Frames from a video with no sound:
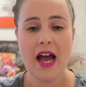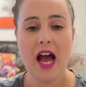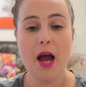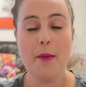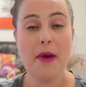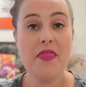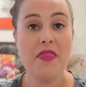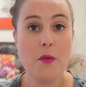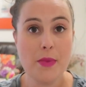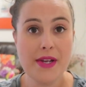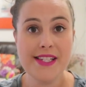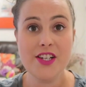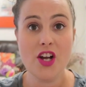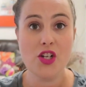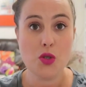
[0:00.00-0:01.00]
Um, and then we
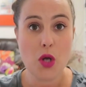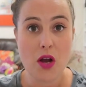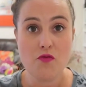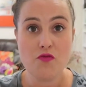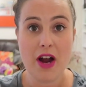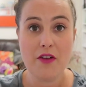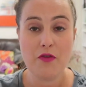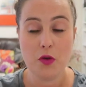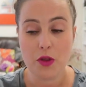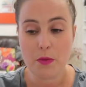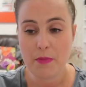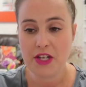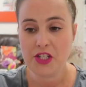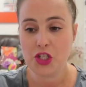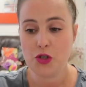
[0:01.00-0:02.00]
start to unravel the
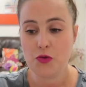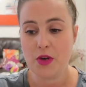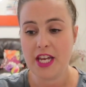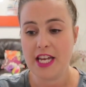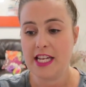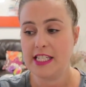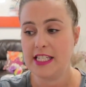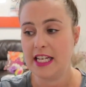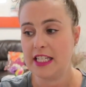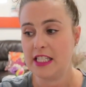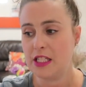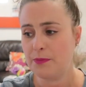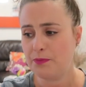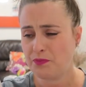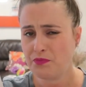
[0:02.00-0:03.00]
mysteries
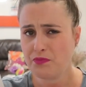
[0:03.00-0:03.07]
and